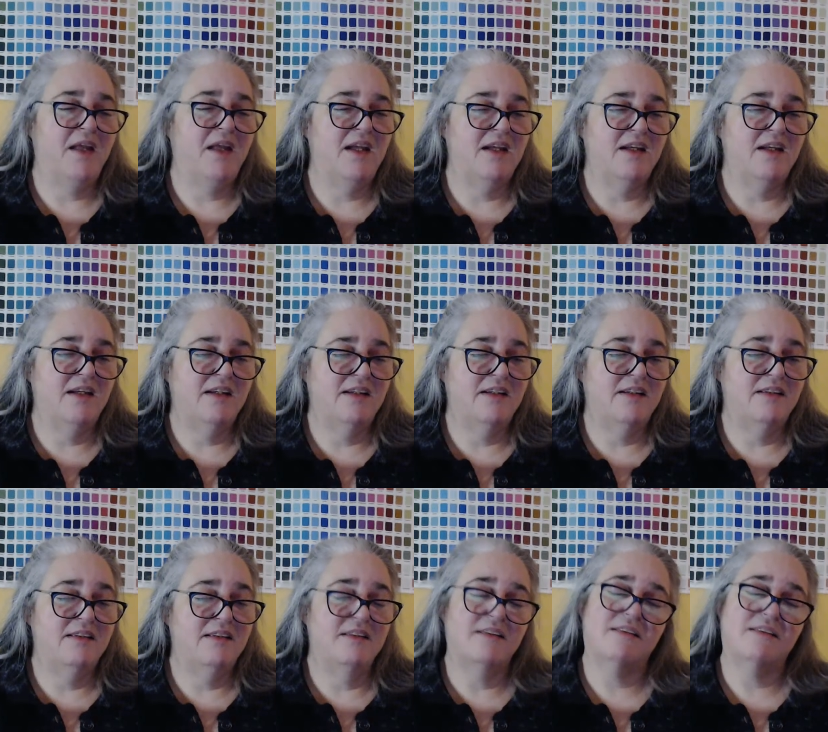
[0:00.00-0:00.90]

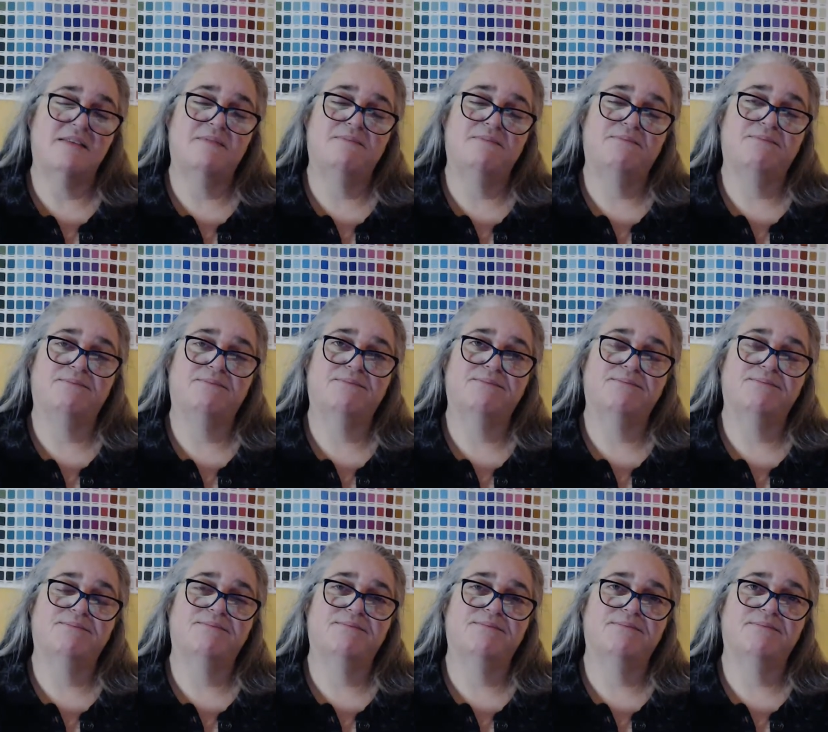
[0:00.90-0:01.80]
And
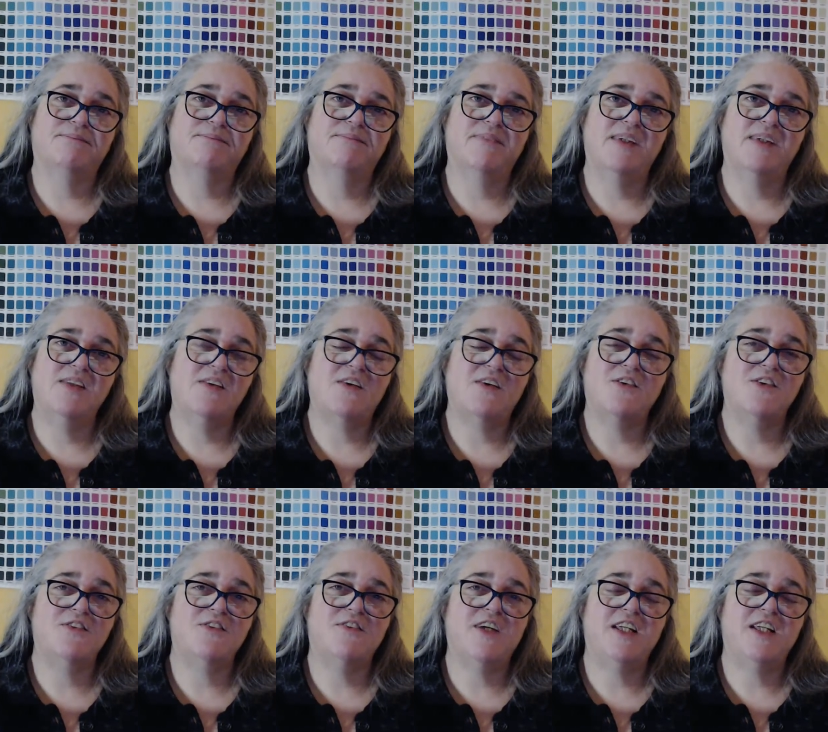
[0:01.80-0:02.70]
it's
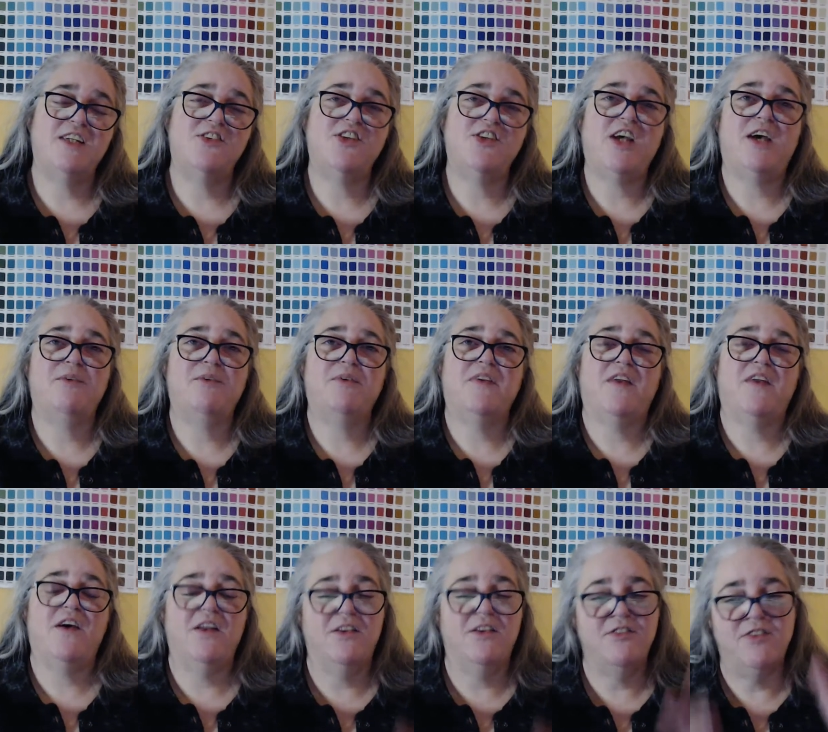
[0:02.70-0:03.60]
always fun to chat with
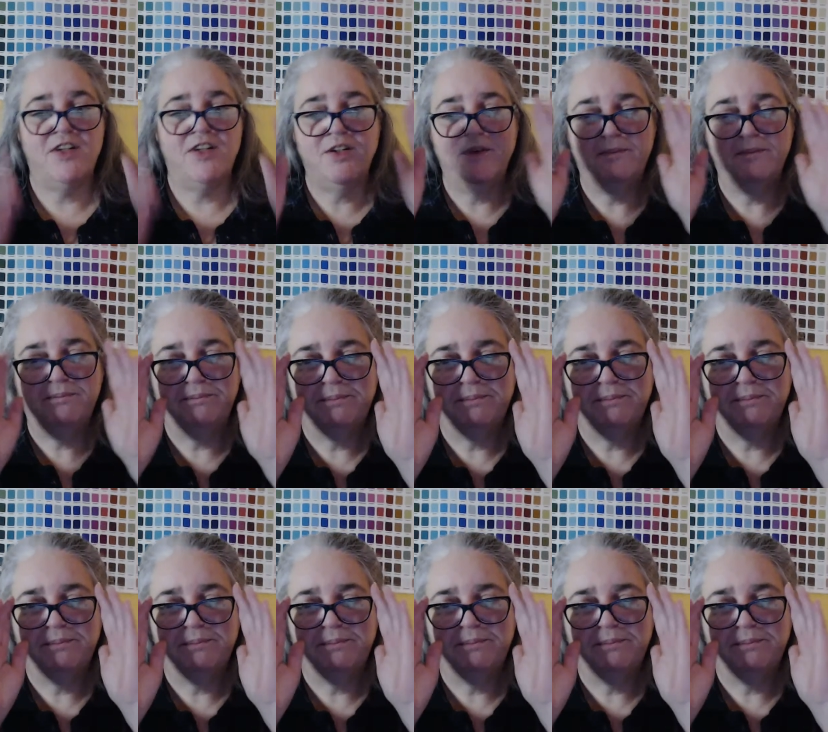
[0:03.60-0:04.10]
all of you.